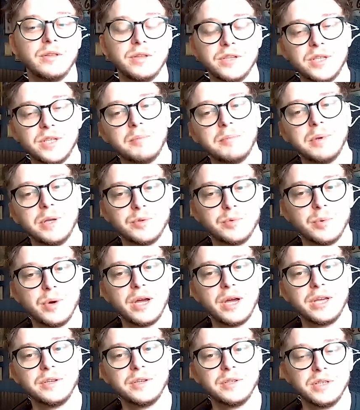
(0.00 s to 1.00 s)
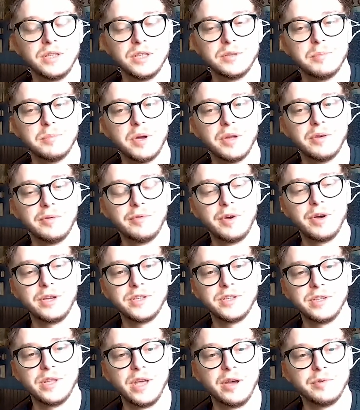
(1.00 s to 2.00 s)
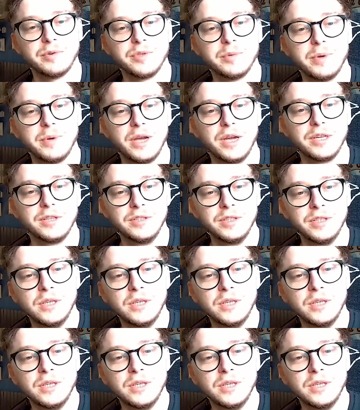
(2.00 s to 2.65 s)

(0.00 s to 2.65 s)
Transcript: the simplest ways is my advice mm. in that respect.